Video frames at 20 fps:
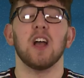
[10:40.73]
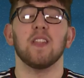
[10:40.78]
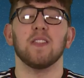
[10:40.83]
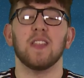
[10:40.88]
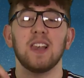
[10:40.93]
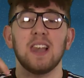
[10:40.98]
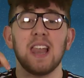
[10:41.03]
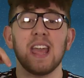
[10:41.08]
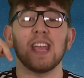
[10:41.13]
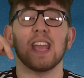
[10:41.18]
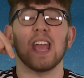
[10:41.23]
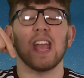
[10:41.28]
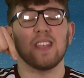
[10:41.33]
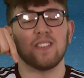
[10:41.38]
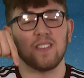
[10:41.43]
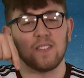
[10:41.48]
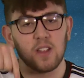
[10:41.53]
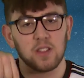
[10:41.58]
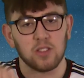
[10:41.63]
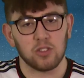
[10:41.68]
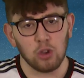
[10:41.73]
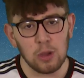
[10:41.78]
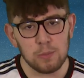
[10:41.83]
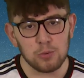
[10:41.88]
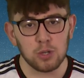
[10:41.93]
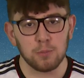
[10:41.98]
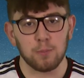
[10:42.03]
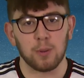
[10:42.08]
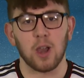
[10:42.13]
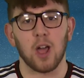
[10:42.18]
The link is in the
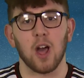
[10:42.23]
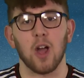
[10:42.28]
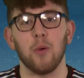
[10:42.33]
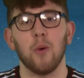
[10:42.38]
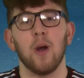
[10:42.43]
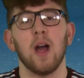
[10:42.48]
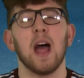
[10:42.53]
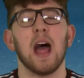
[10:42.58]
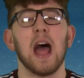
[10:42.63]
description below.